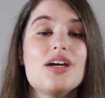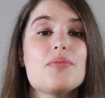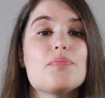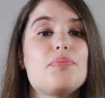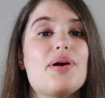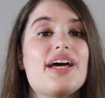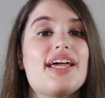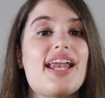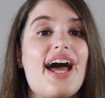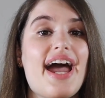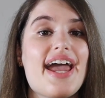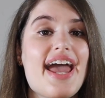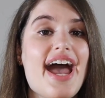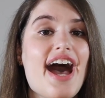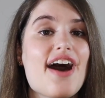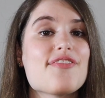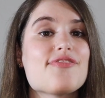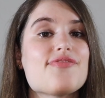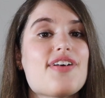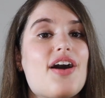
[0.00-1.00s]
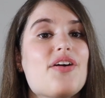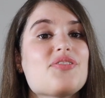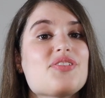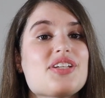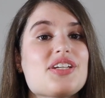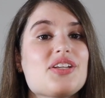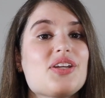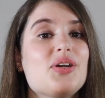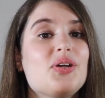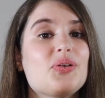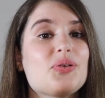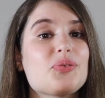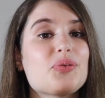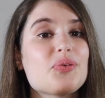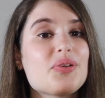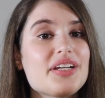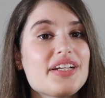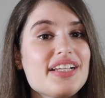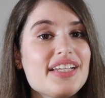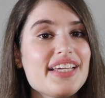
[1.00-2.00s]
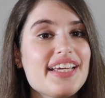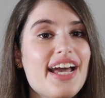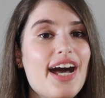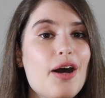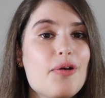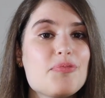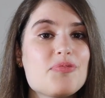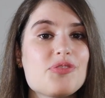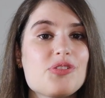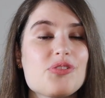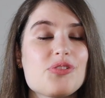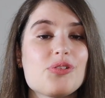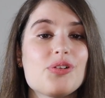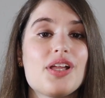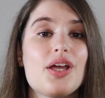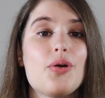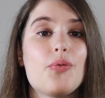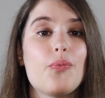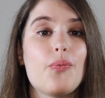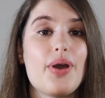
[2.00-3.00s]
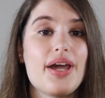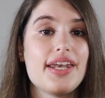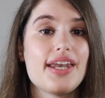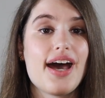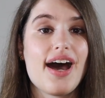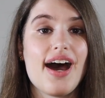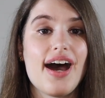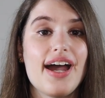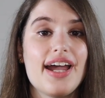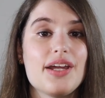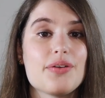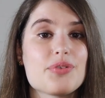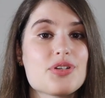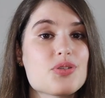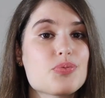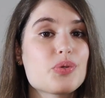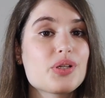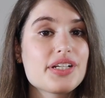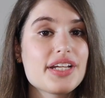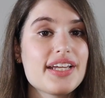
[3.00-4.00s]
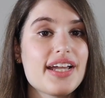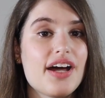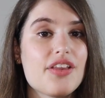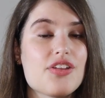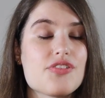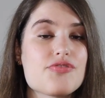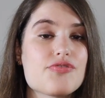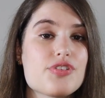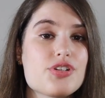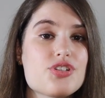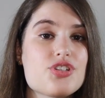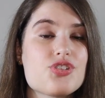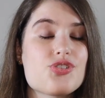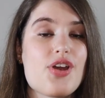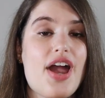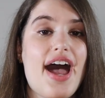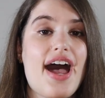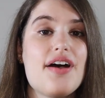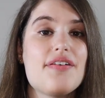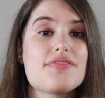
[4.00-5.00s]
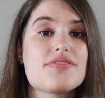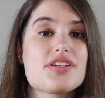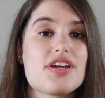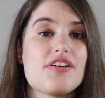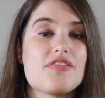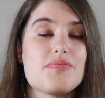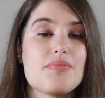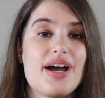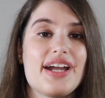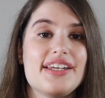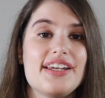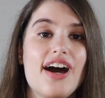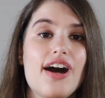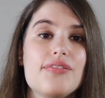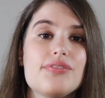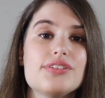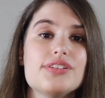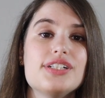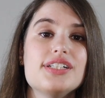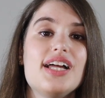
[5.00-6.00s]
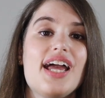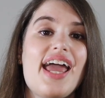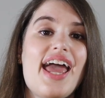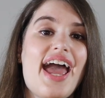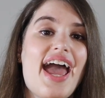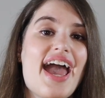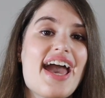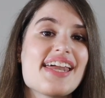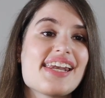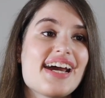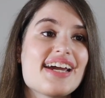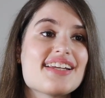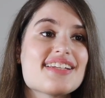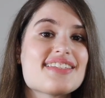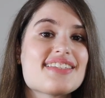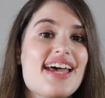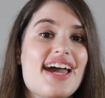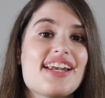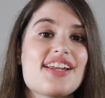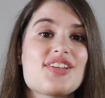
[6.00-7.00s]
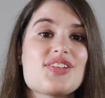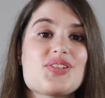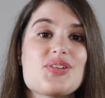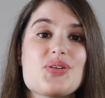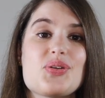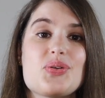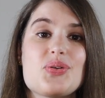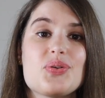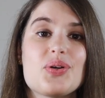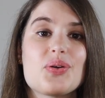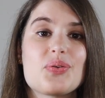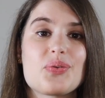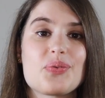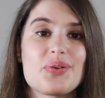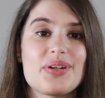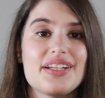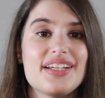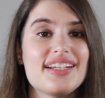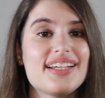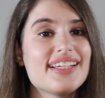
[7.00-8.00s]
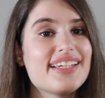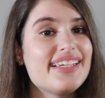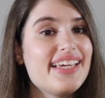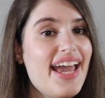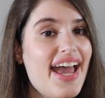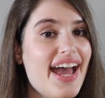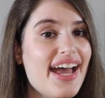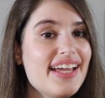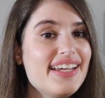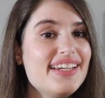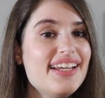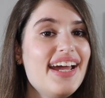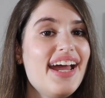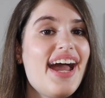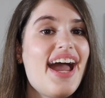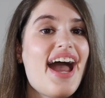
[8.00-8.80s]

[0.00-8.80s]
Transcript: But I have found it really helpful when I was working on the first draft of my novel and I decided to read it again